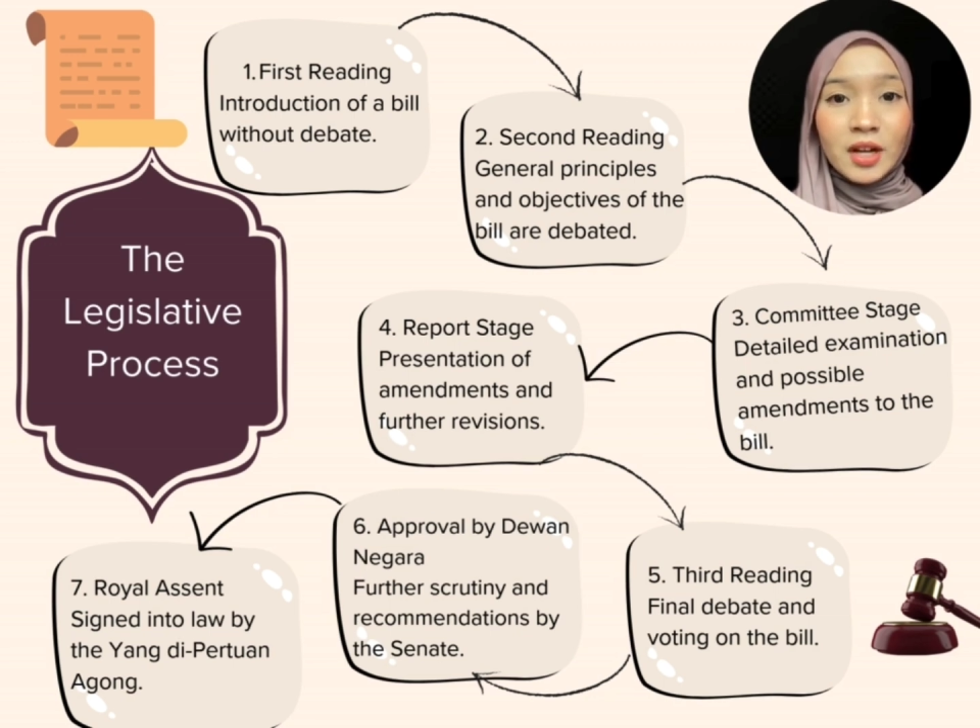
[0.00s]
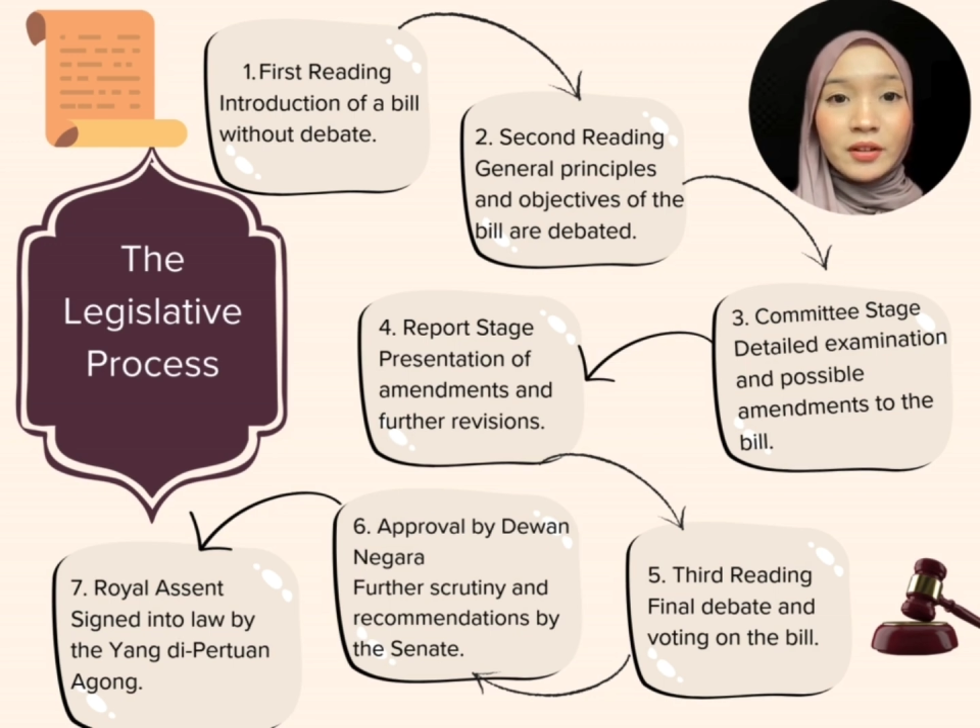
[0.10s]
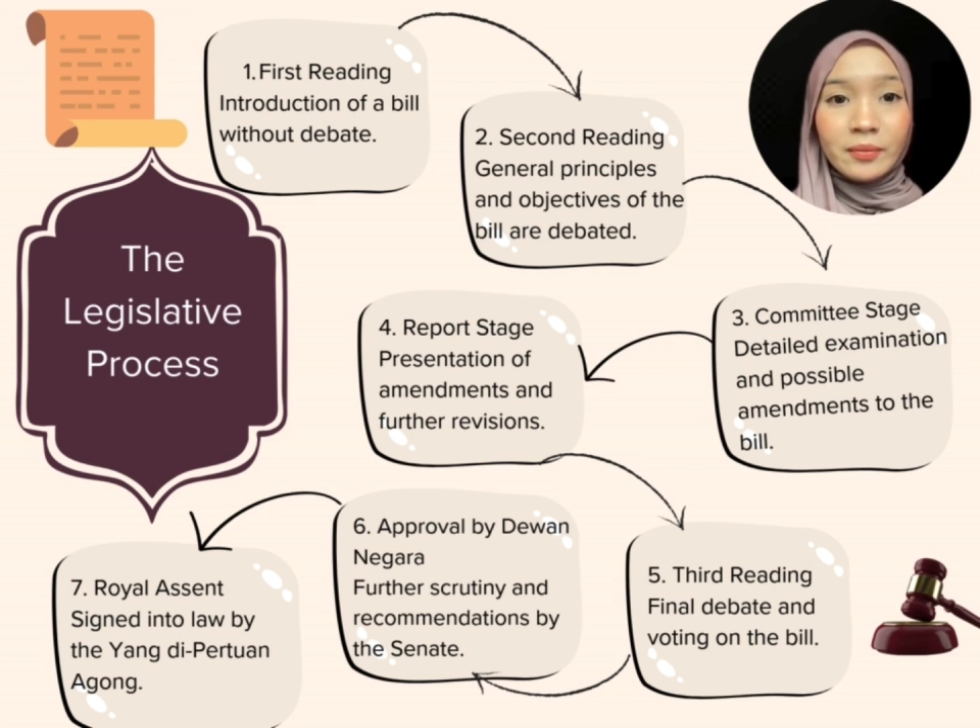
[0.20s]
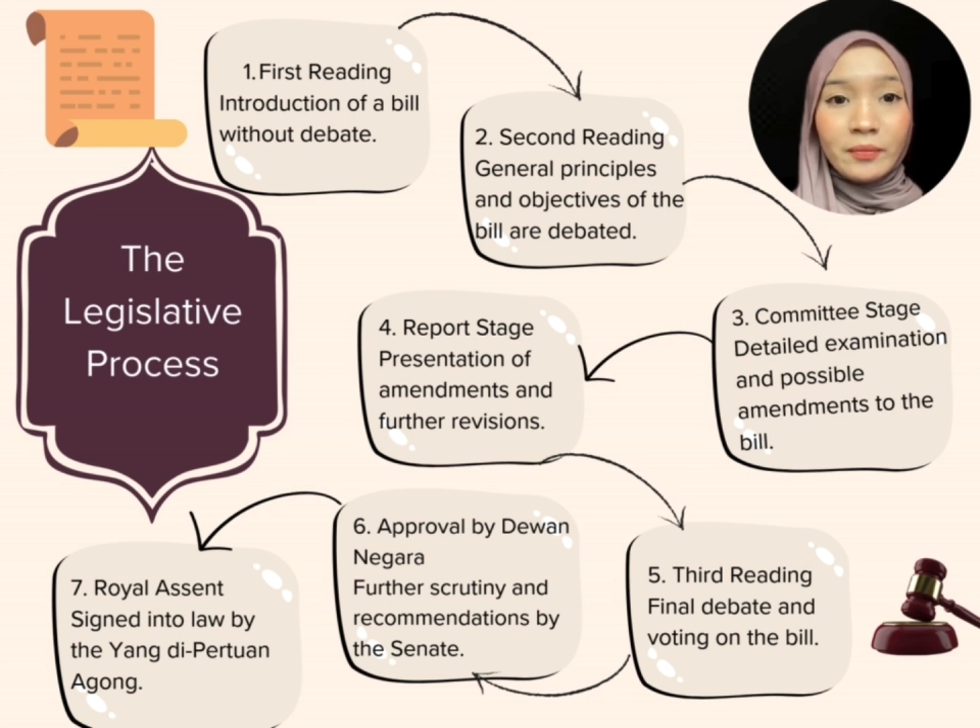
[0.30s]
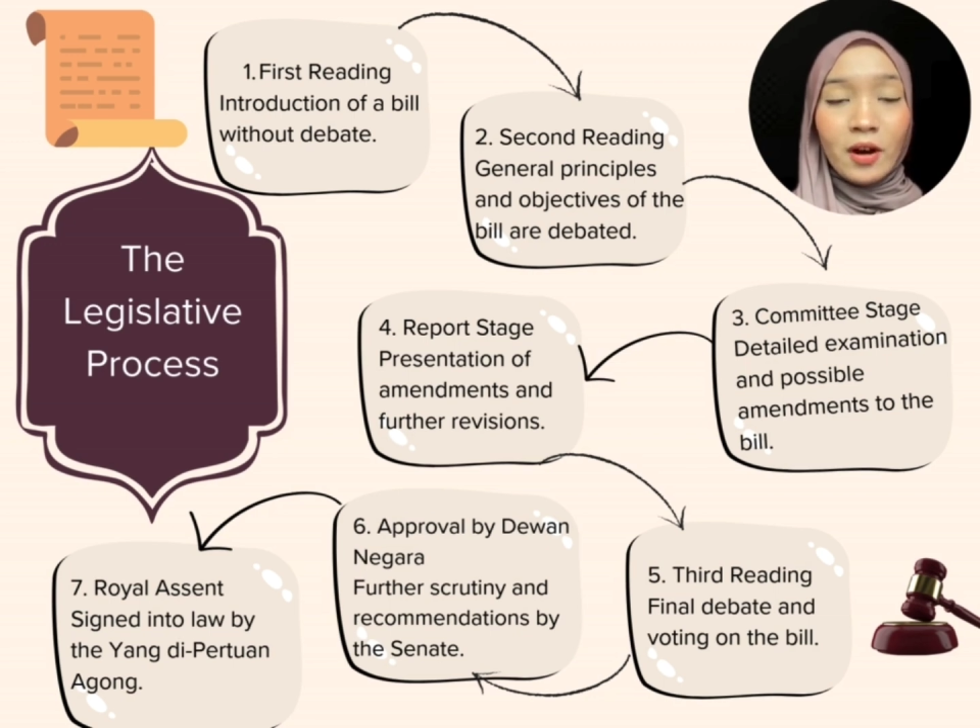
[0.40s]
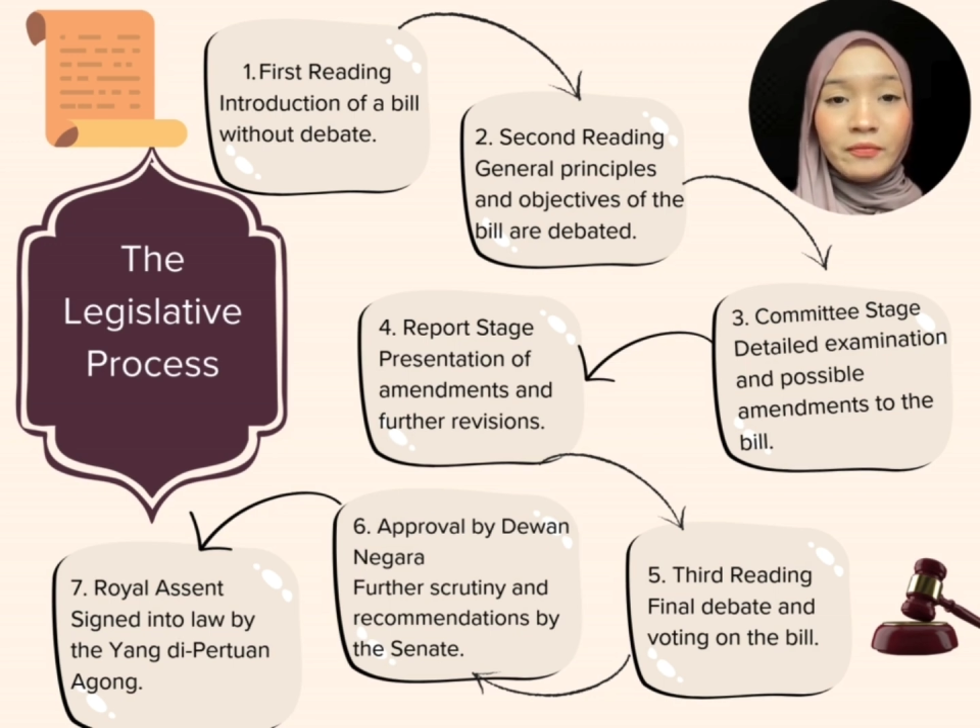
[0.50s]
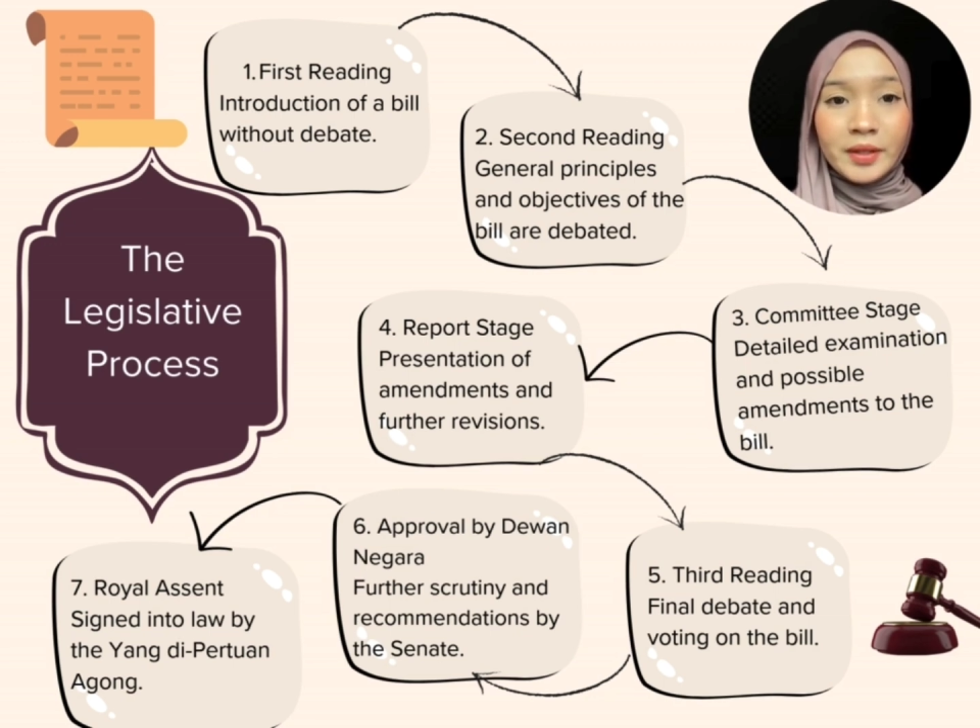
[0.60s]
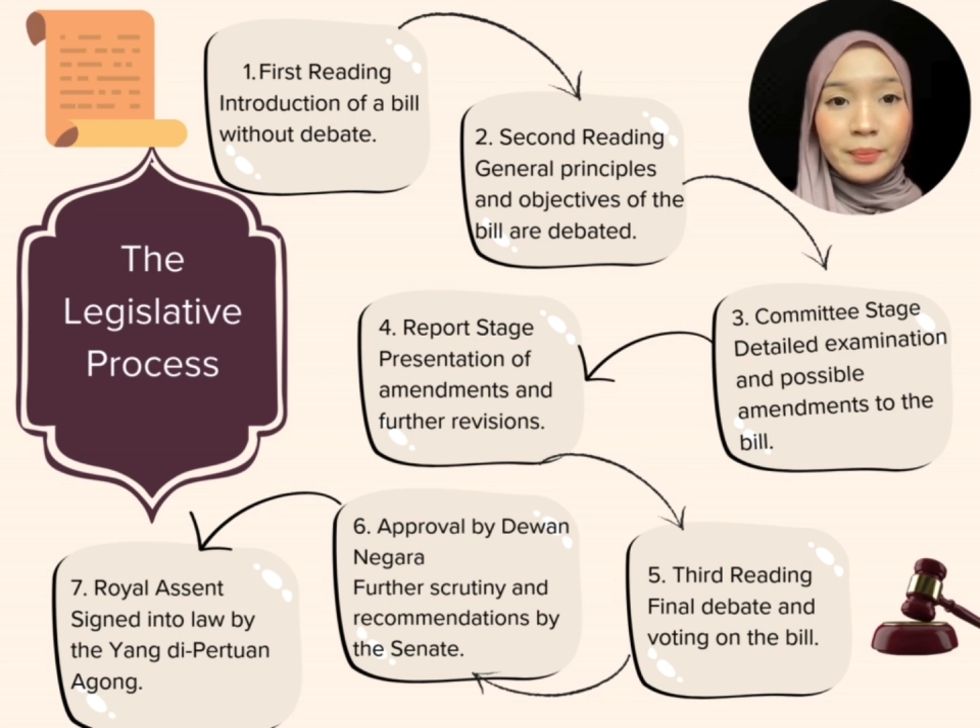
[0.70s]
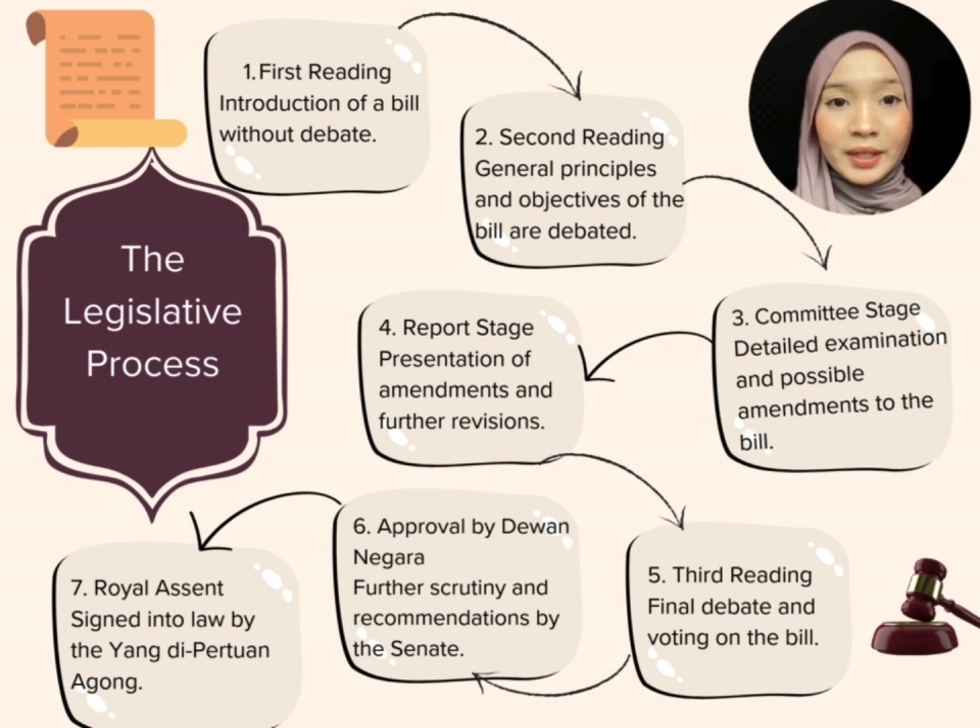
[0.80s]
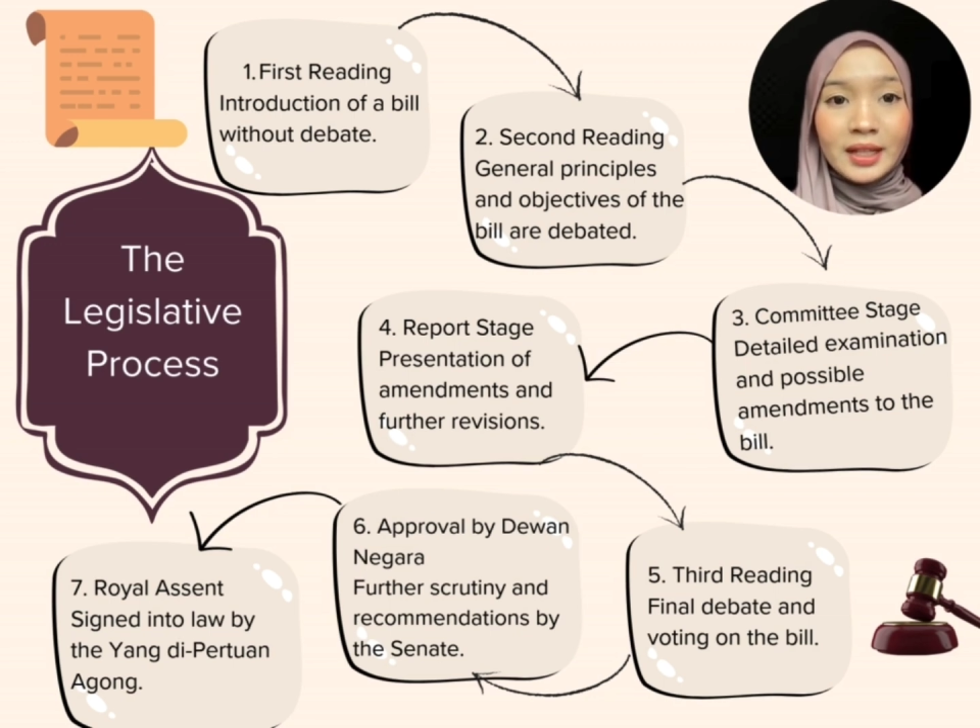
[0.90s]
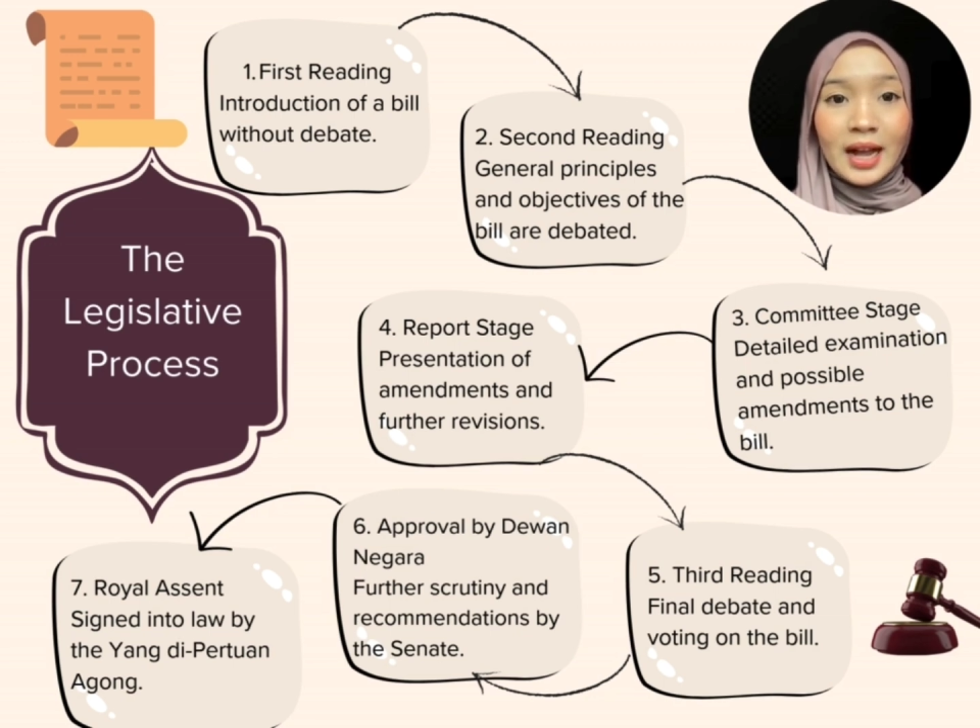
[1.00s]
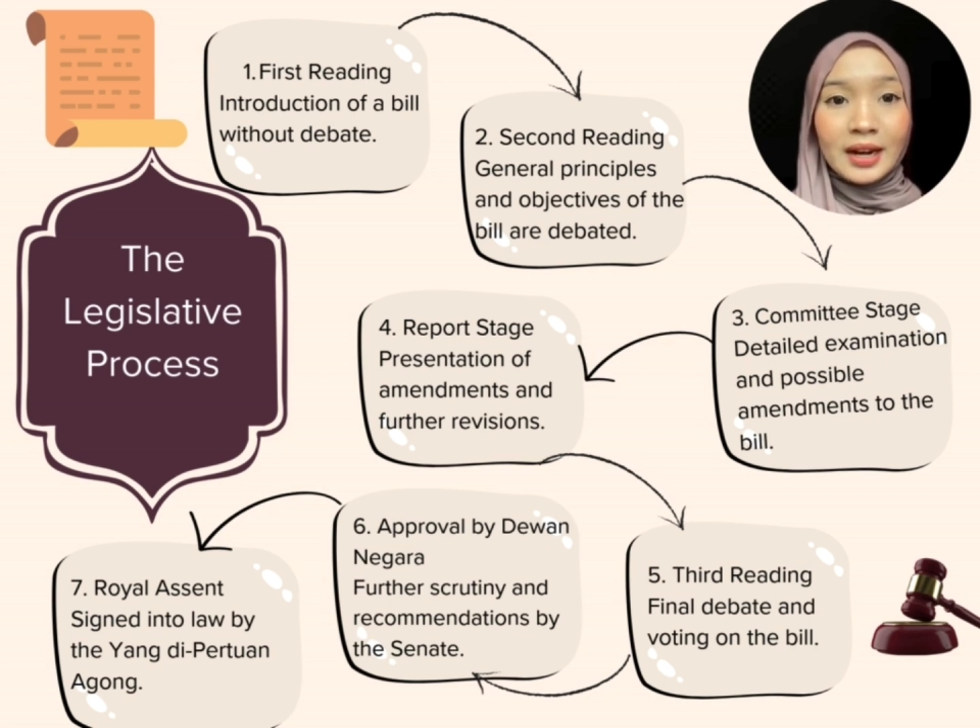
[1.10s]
of the bill